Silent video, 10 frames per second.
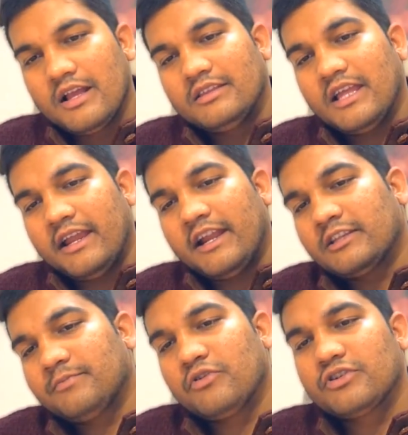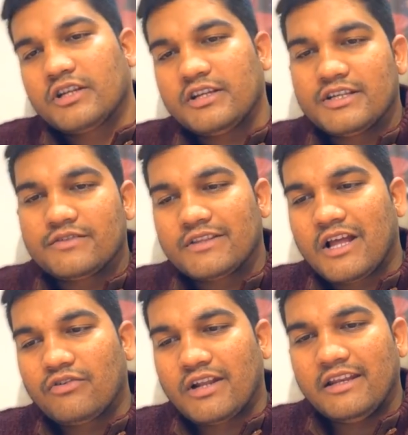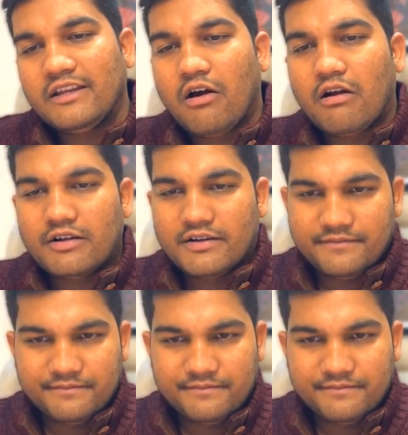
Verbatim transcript: The eighth portion is without any lord.